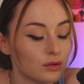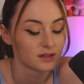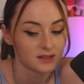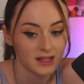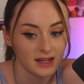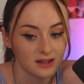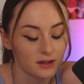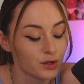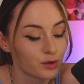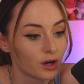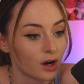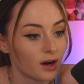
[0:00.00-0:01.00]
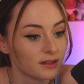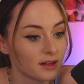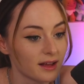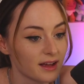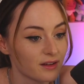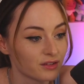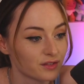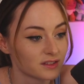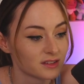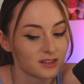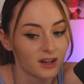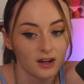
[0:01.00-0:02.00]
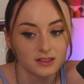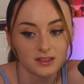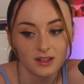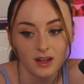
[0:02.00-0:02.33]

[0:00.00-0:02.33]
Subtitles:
Because then you can't leave if it sucks.